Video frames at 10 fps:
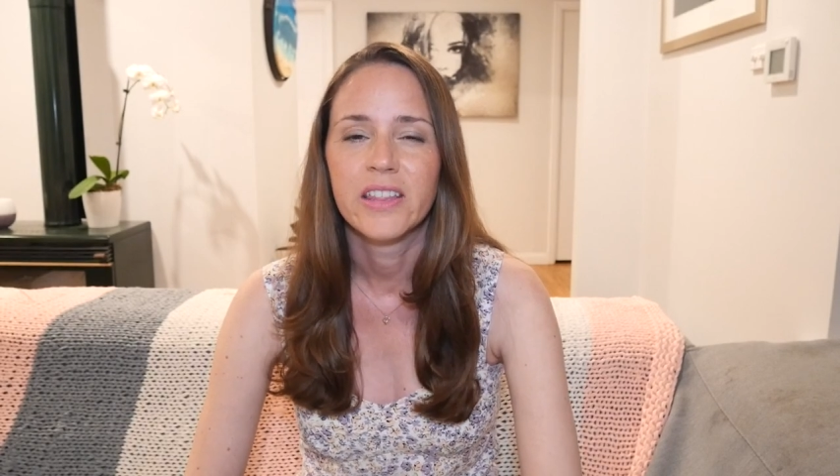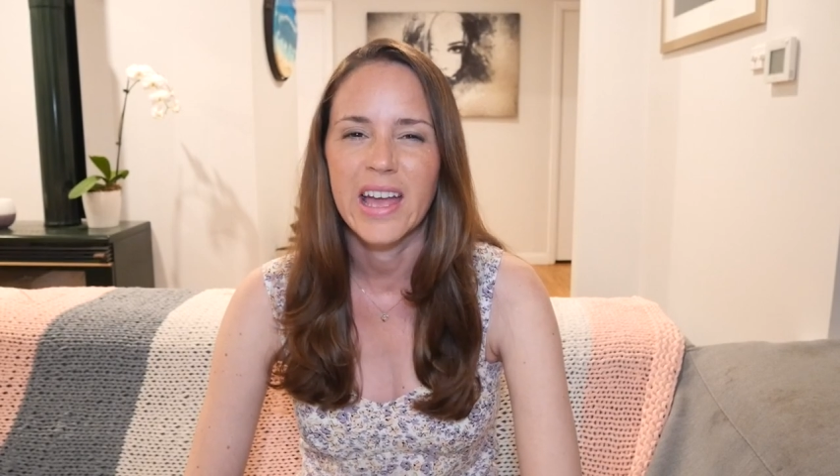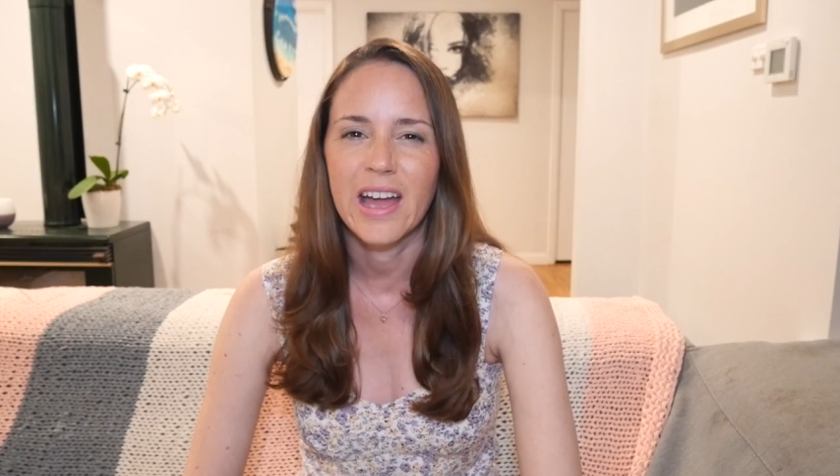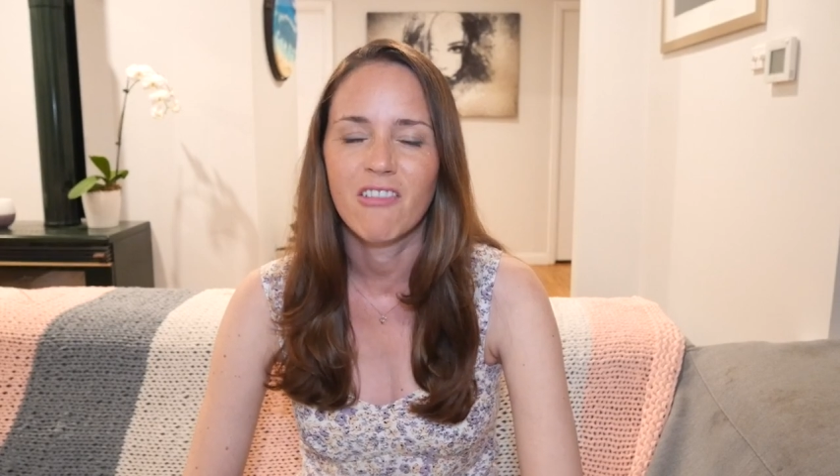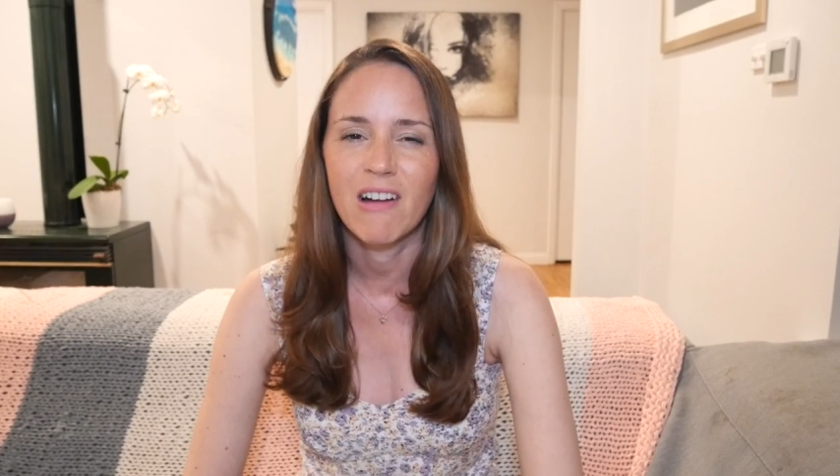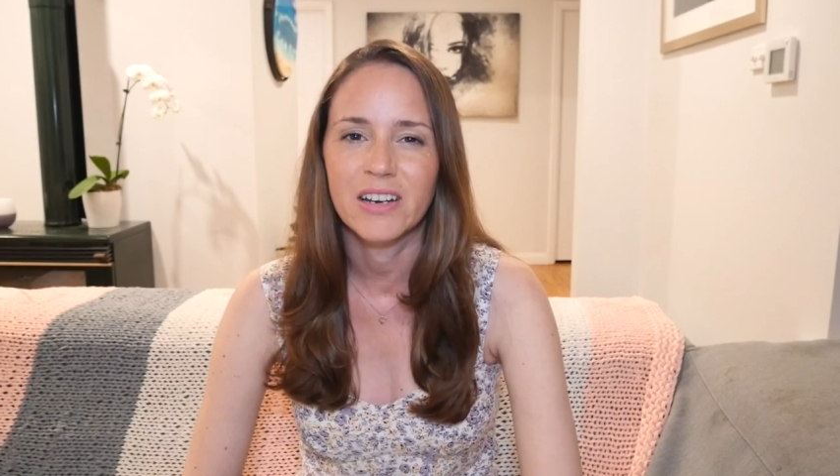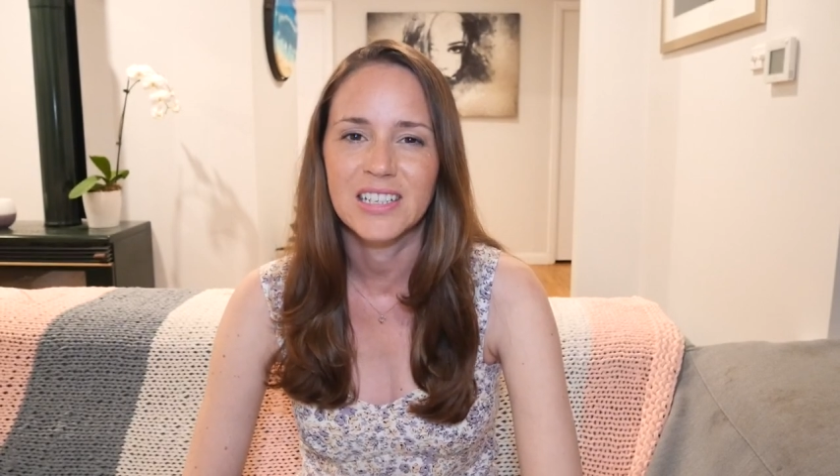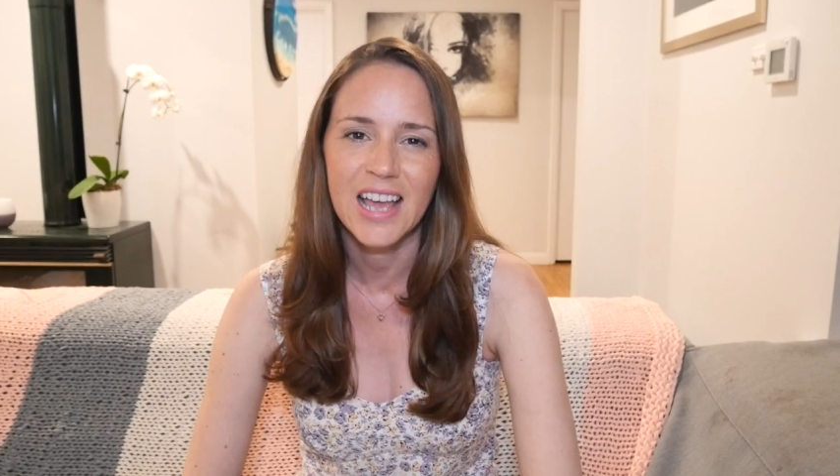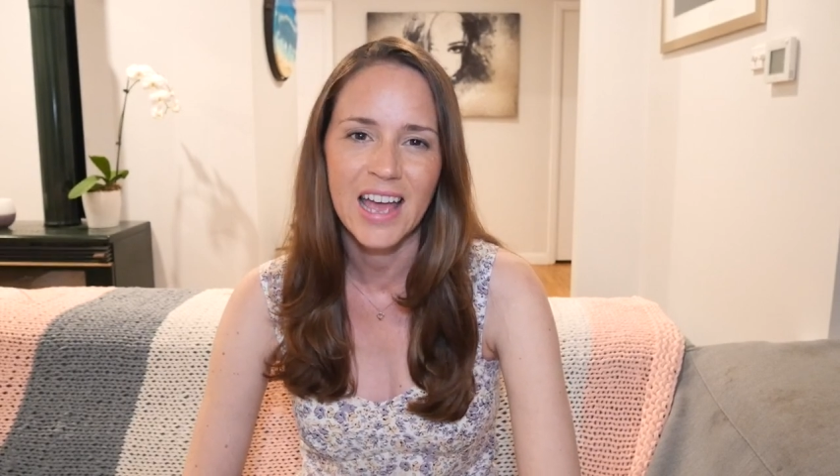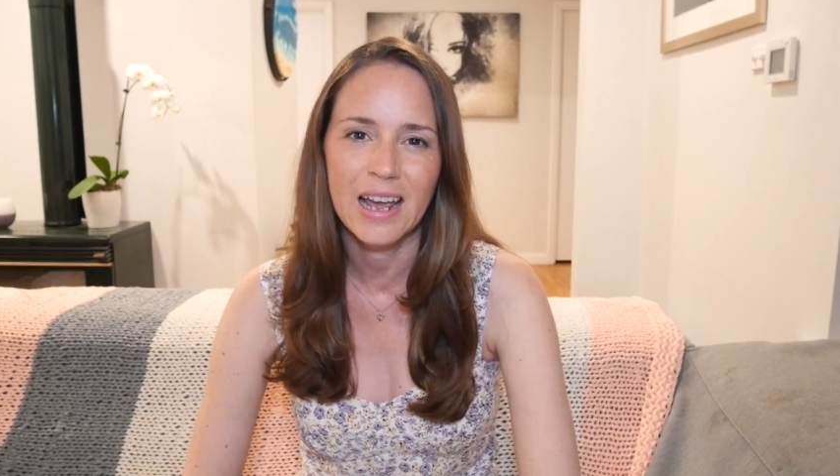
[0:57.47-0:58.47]
They're around a
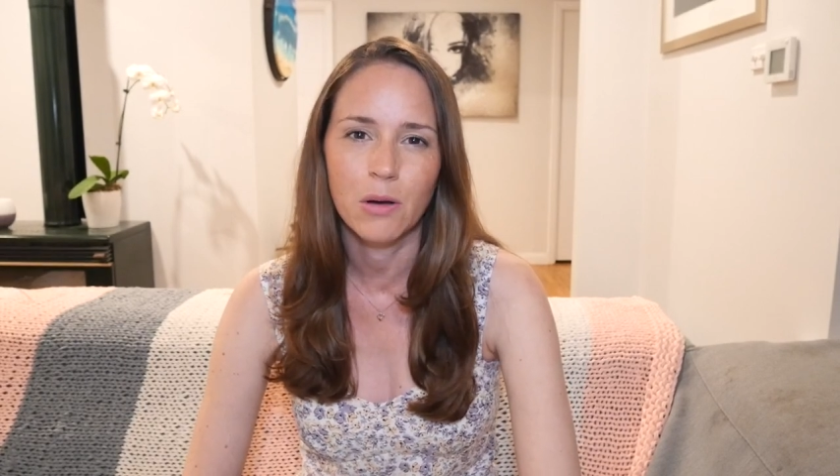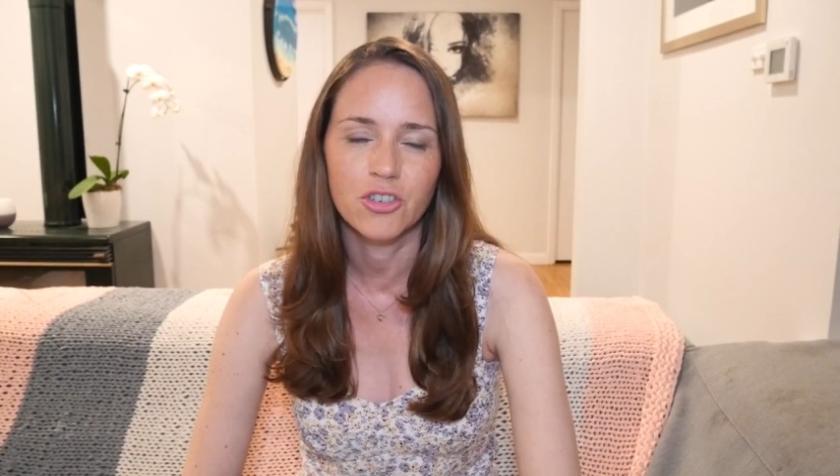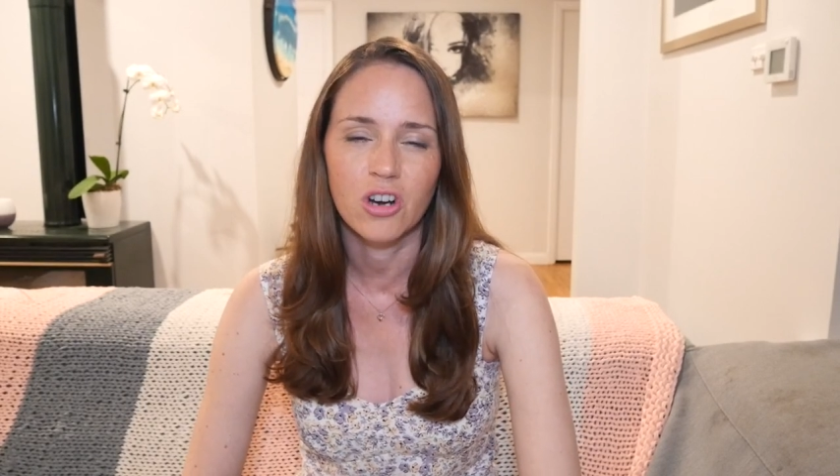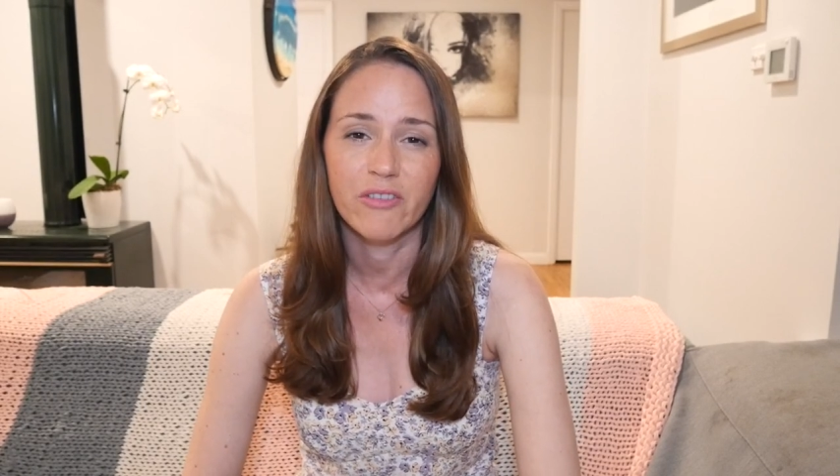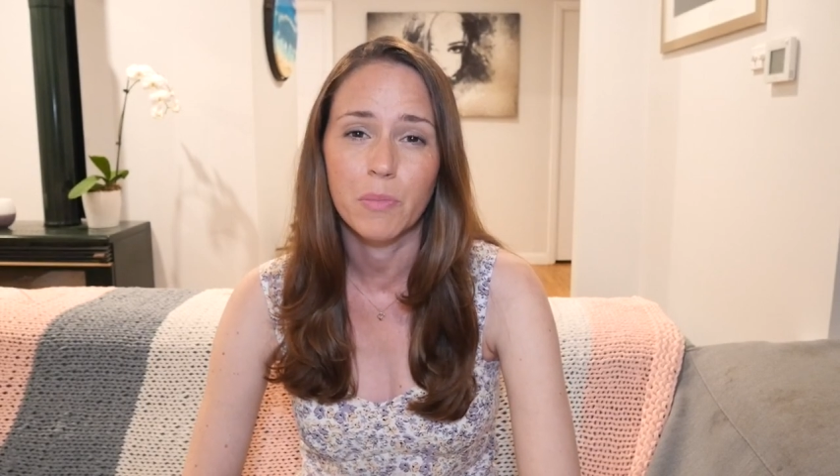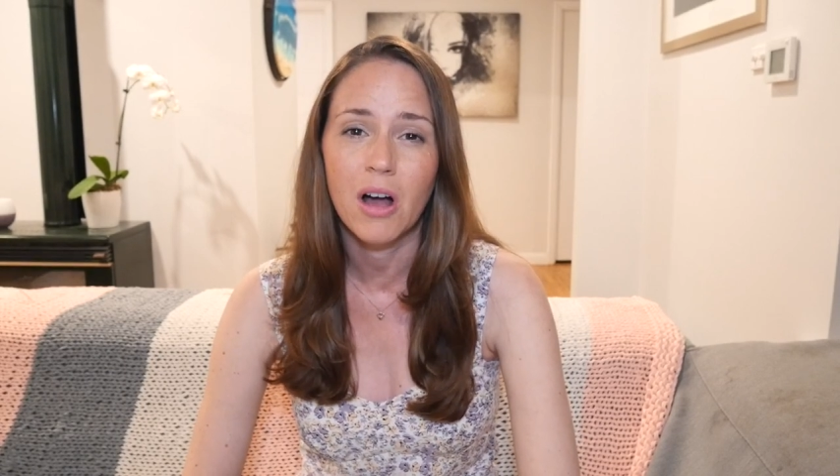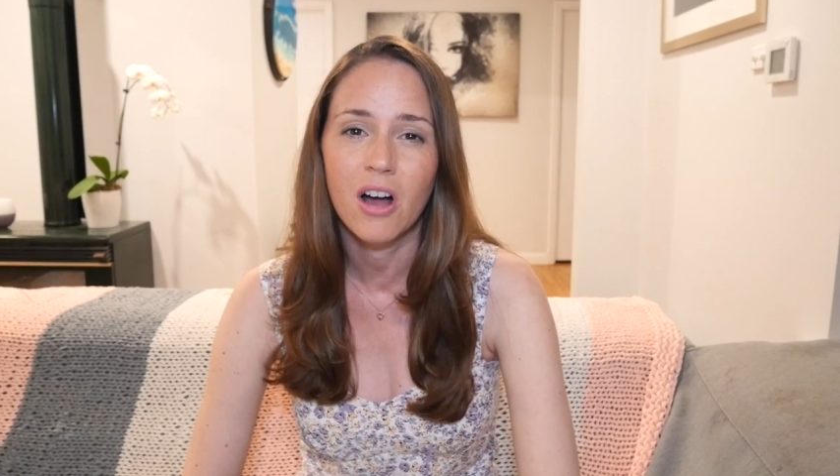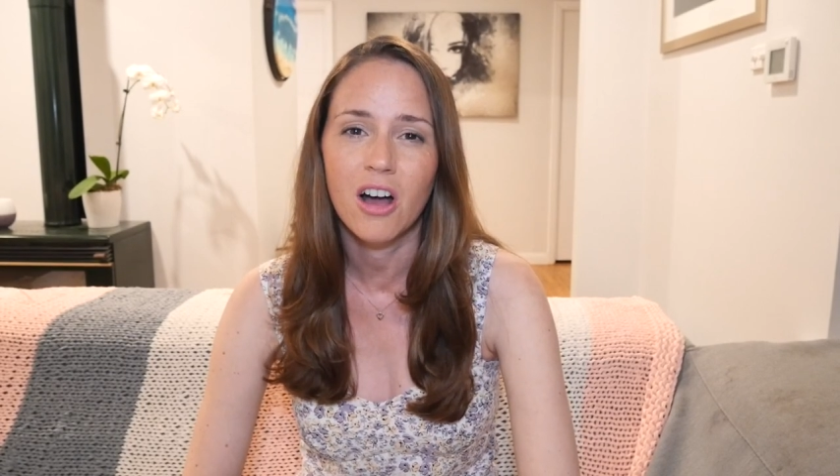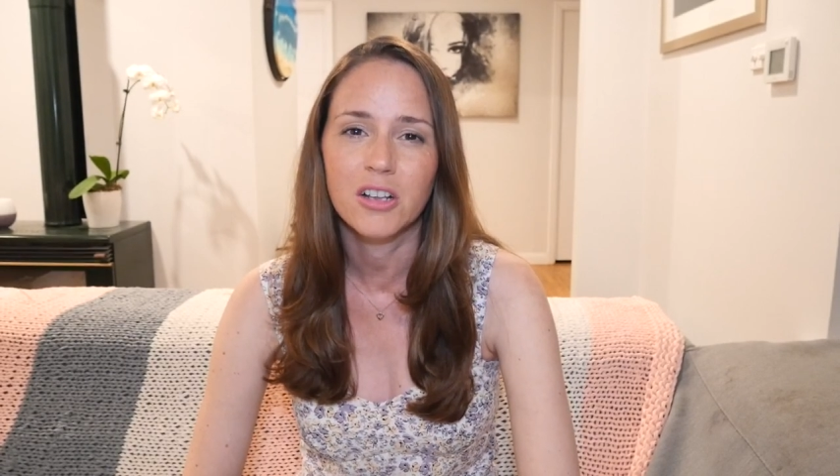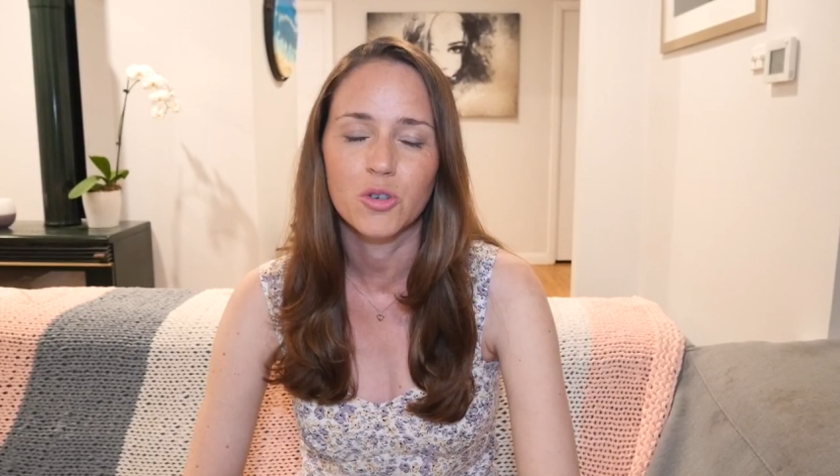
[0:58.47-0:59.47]
10 hour drive
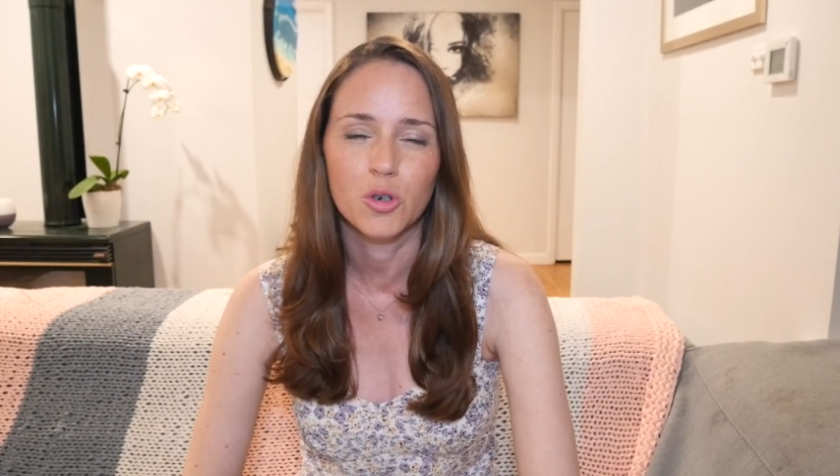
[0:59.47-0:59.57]
apart,